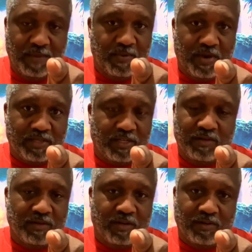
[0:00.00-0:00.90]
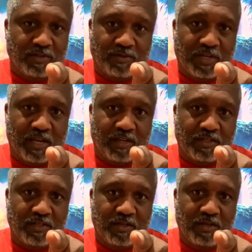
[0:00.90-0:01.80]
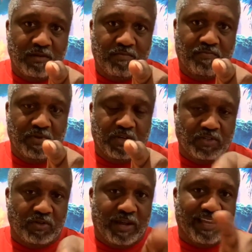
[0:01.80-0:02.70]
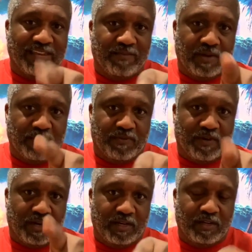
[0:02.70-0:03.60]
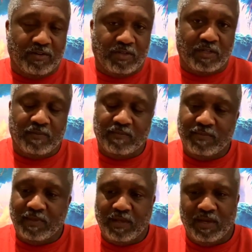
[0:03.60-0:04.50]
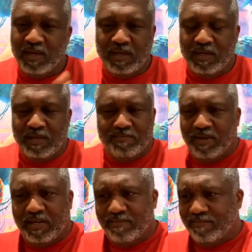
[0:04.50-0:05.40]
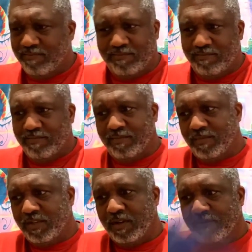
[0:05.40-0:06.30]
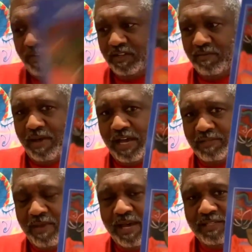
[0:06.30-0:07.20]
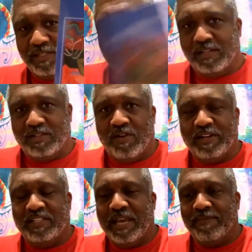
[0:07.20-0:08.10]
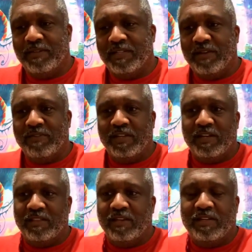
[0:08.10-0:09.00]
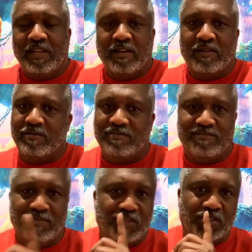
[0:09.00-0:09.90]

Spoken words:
Keep your ass still, and then there's no change because you're not giving up your fucking energy. But to a victimized mindset that is already tapped into everything they think they know,